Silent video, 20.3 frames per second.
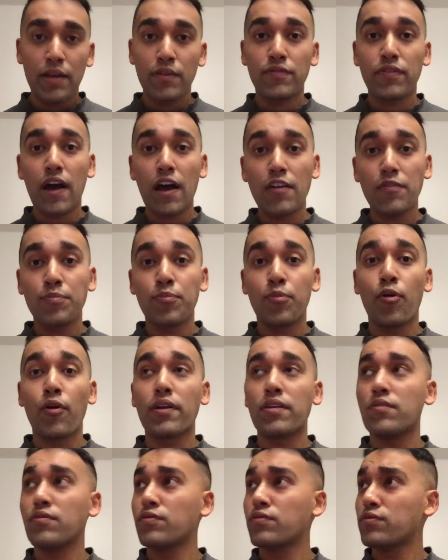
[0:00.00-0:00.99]

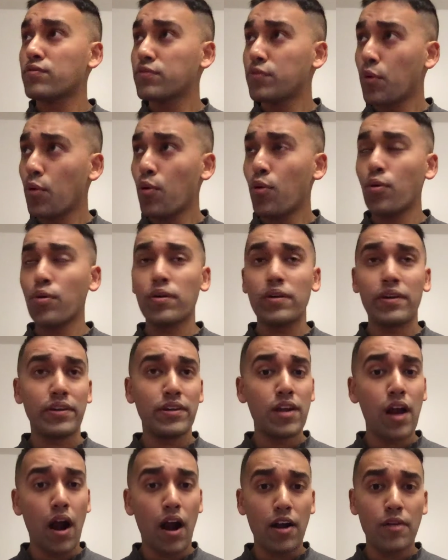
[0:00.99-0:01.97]
5.4
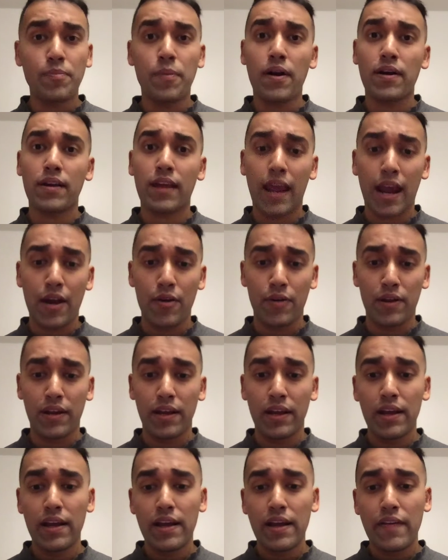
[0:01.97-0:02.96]
yard per carry.
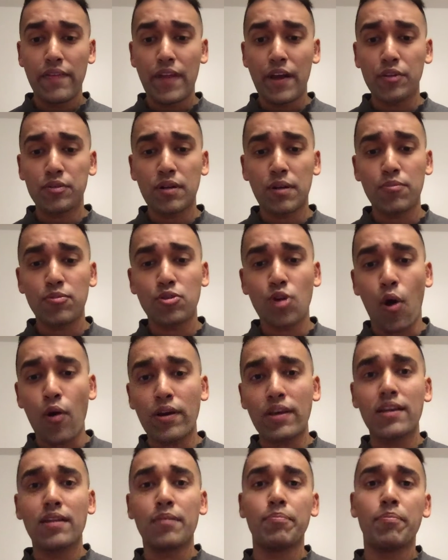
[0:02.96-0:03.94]
That's what I'm
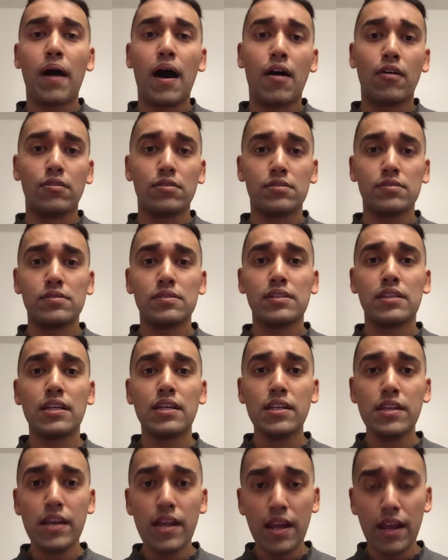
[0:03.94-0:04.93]
talking about.
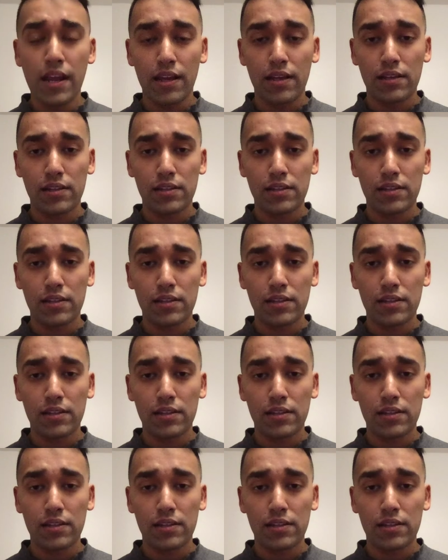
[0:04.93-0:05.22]
Yeah.